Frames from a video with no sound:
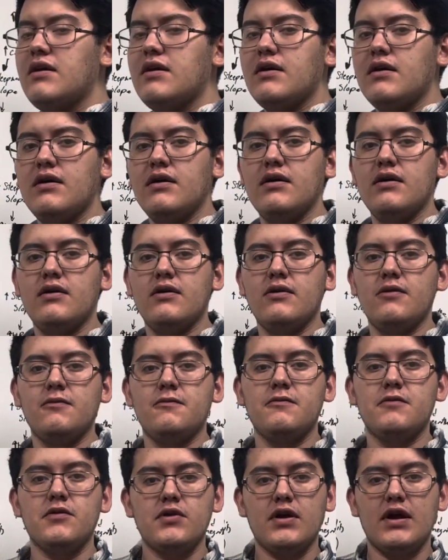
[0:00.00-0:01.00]

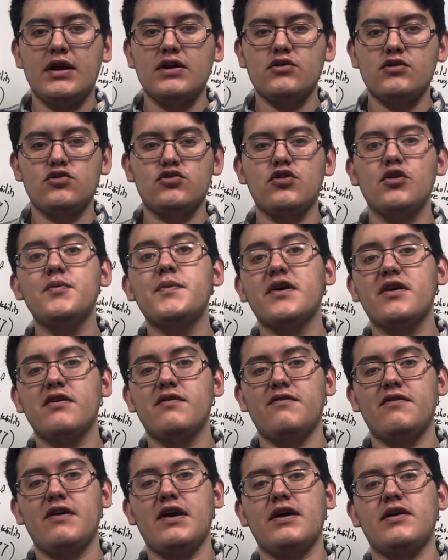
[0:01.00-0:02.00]
or inotropic
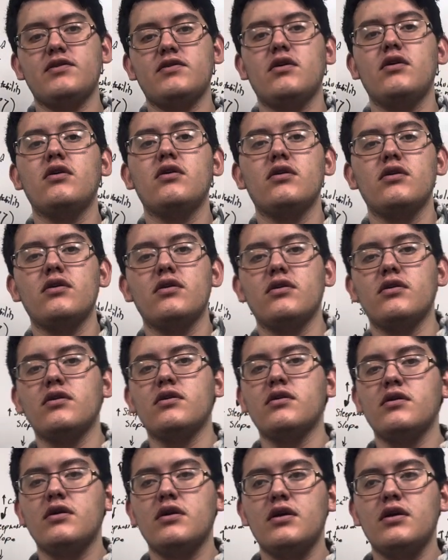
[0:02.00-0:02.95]
effects are